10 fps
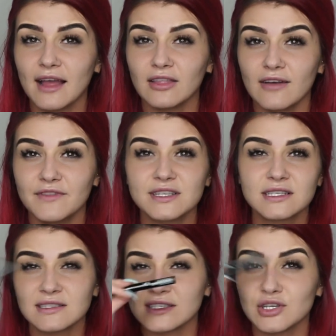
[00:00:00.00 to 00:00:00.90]
I love this
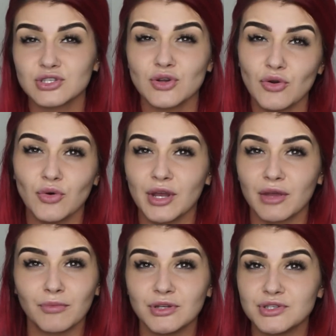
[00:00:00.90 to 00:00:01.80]
because it's like so quick
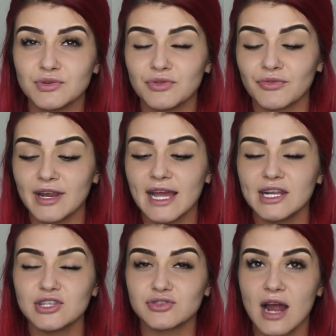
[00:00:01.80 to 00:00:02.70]
in 1, 2, 3, and
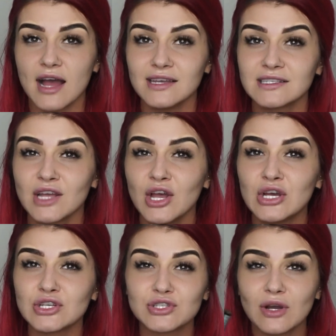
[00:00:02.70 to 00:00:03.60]
it dries
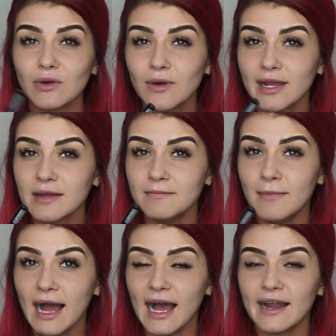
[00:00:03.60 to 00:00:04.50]
so quick and
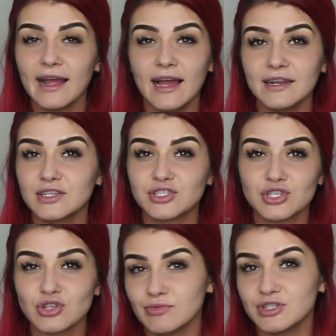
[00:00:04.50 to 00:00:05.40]
matte, and it's
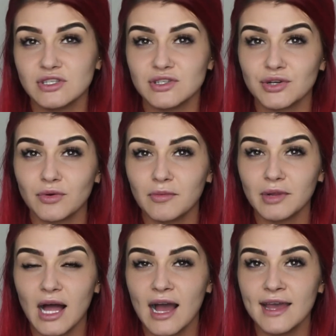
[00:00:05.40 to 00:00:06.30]
just so much easier to
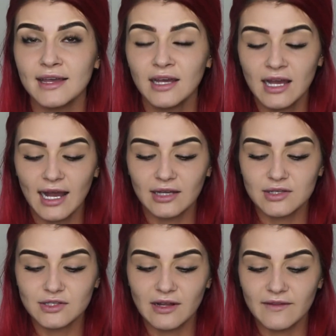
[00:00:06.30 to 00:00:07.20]
apply. I
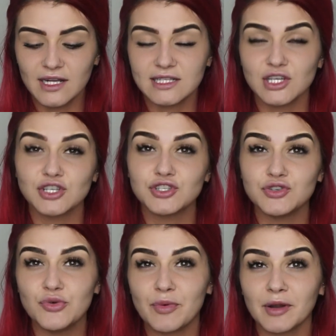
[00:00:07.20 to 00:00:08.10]
also love that it's like
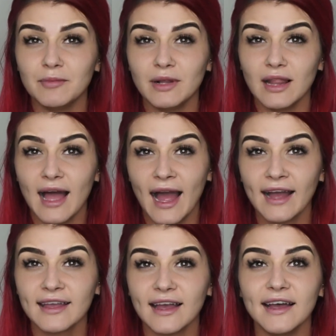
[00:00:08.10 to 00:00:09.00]
super
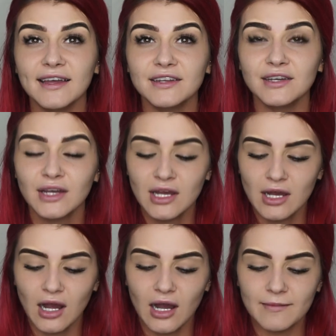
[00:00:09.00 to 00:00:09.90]
black, and
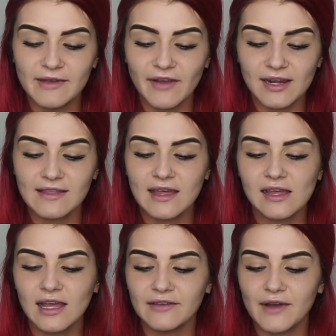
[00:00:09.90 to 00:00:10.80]
if anything,
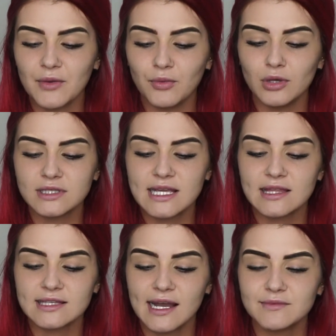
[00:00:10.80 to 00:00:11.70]
if I will take
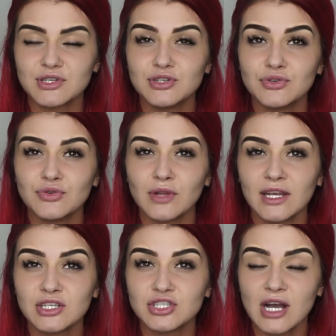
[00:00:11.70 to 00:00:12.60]
the time to do
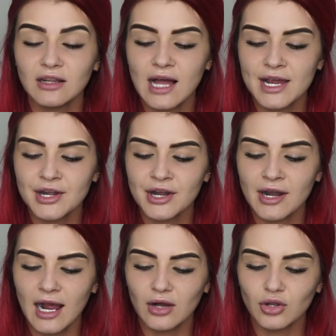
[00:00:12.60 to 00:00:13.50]
like a gel
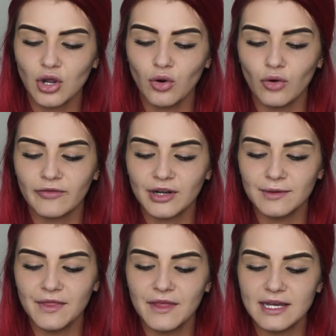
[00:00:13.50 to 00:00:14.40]
liner, I'll go over it
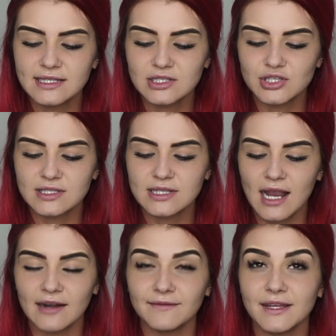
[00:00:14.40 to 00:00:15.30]
with this just to
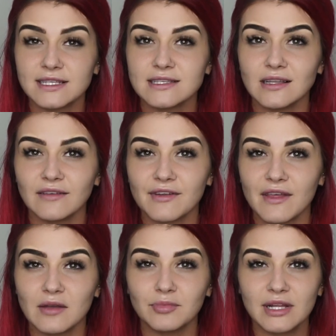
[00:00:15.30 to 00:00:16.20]
kind of like seal
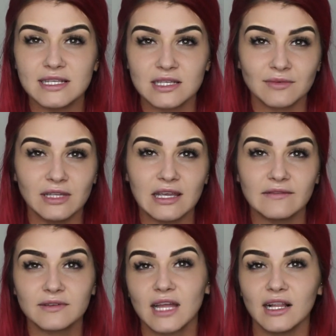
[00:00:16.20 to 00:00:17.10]
everything in place and really
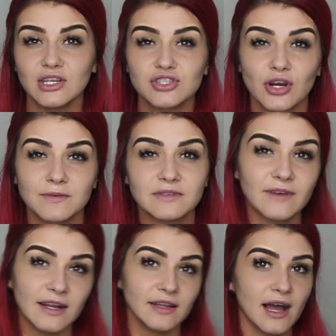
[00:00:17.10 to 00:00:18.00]
give it that like sharp
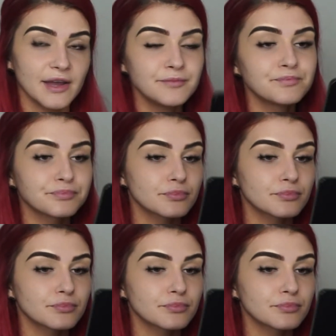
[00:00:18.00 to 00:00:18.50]
defined line.